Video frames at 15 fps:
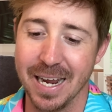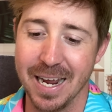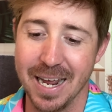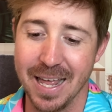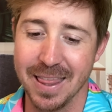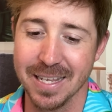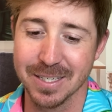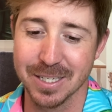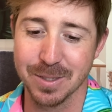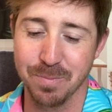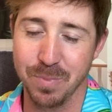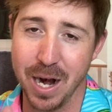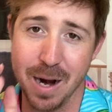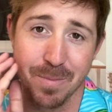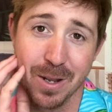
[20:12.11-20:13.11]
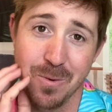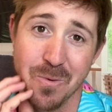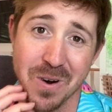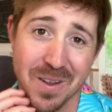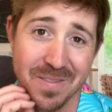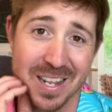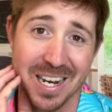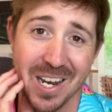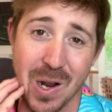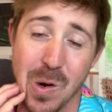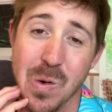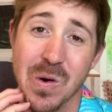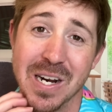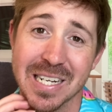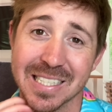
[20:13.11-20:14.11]
I, this is probably one of the
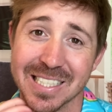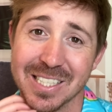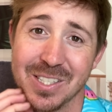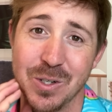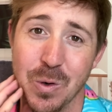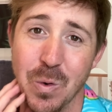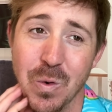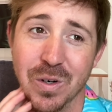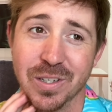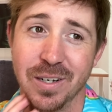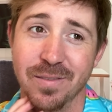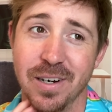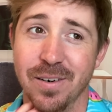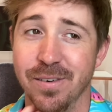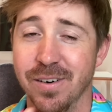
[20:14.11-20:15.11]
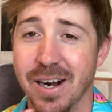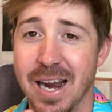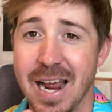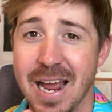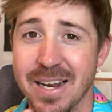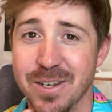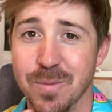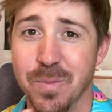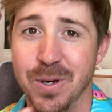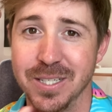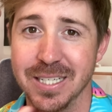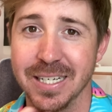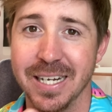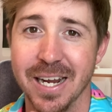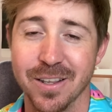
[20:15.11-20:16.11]
longest tours I've ever had to put
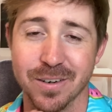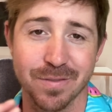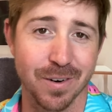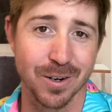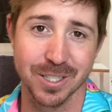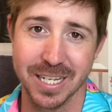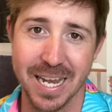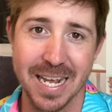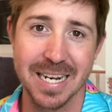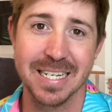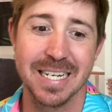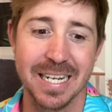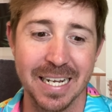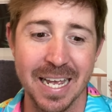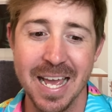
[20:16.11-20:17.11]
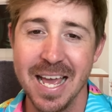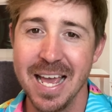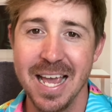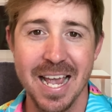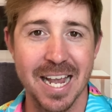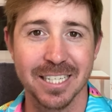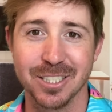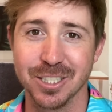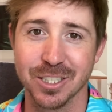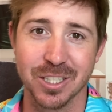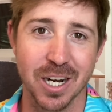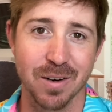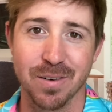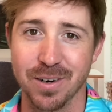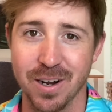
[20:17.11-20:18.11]
together as far as editing and just
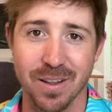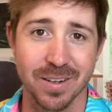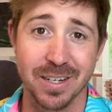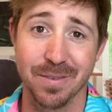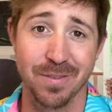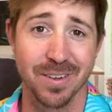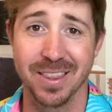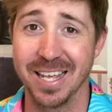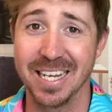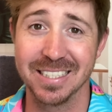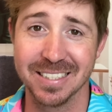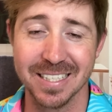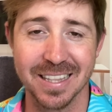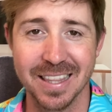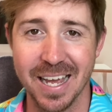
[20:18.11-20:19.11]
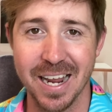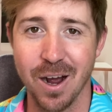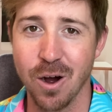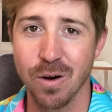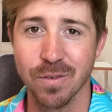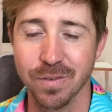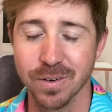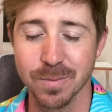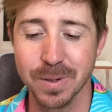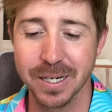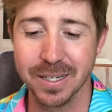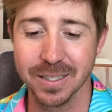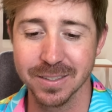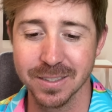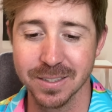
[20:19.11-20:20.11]
covering all the different things that they offer
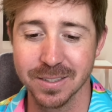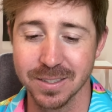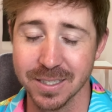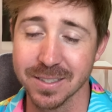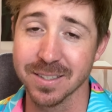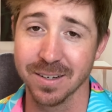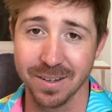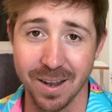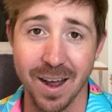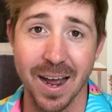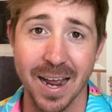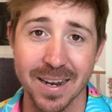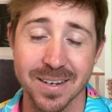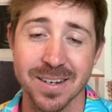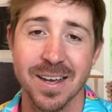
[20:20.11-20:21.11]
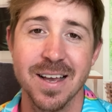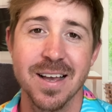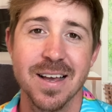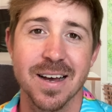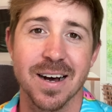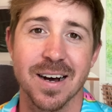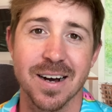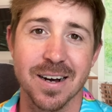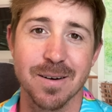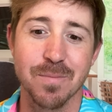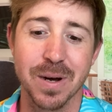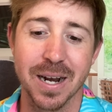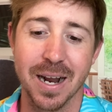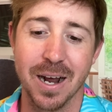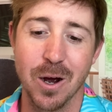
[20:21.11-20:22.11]
because it's it's a lot. Uh,
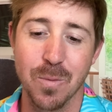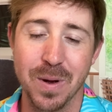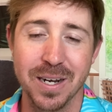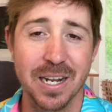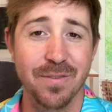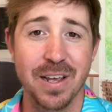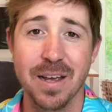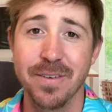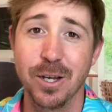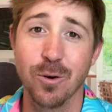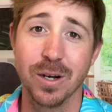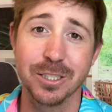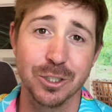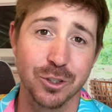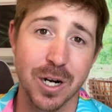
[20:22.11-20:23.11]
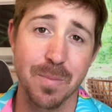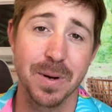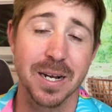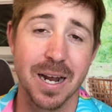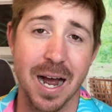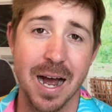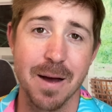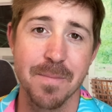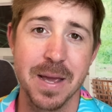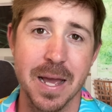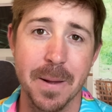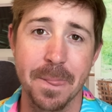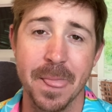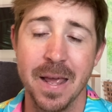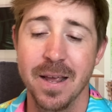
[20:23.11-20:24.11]
but I hope I did. If you have any questions, drop a
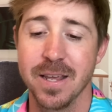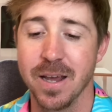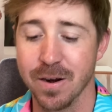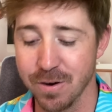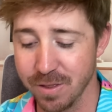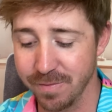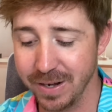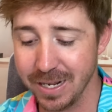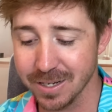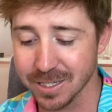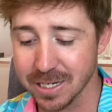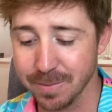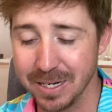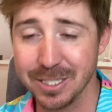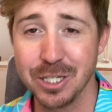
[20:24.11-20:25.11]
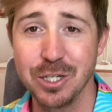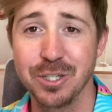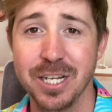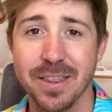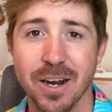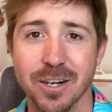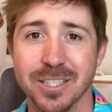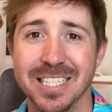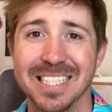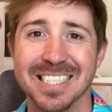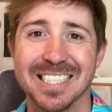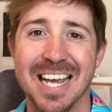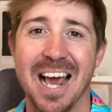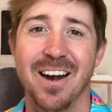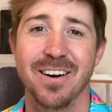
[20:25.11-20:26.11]
comment. Y'all know the videos come out Tuesday, Thursday, and
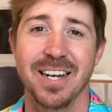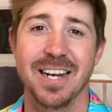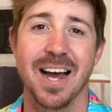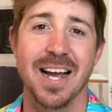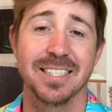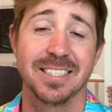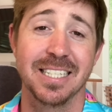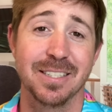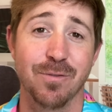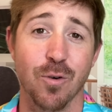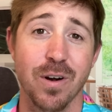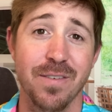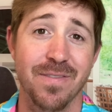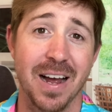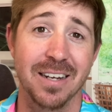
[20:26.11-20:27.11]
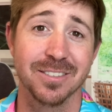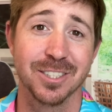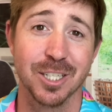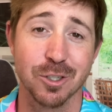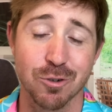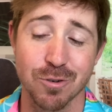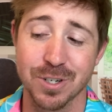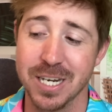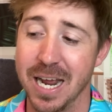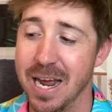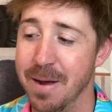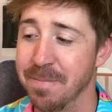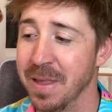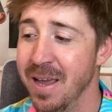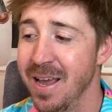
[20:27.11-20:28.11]
Saturday night, 645 Central
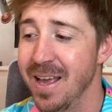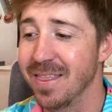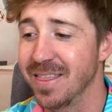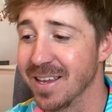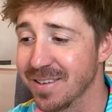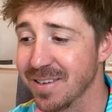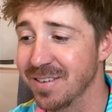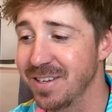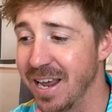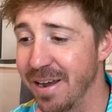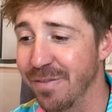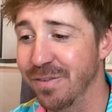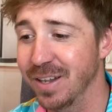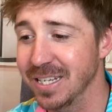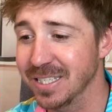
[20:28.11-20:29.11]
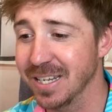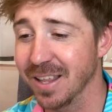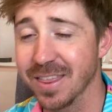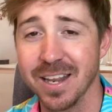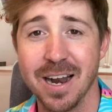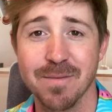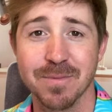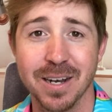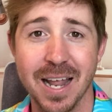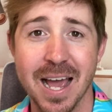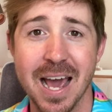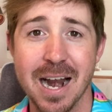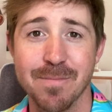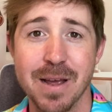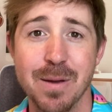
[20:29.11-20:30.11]
Time. This is definitely something I'm
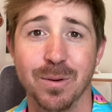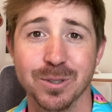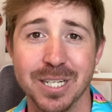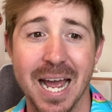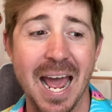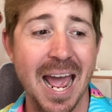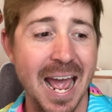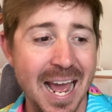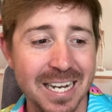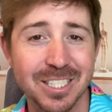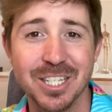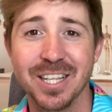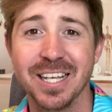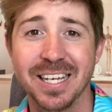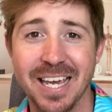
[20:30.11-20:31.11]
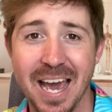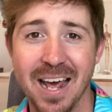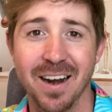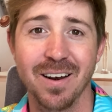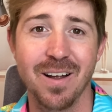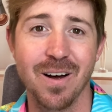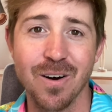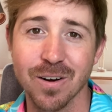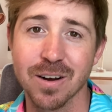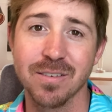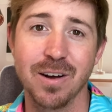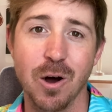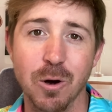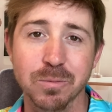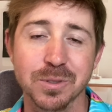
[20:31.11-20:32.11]
glad I'm able to add to the catalog of
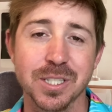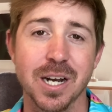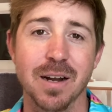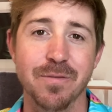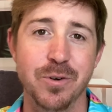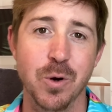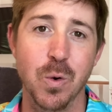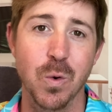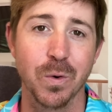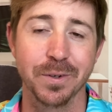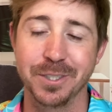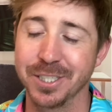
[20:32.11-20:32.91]
homes that I've toured.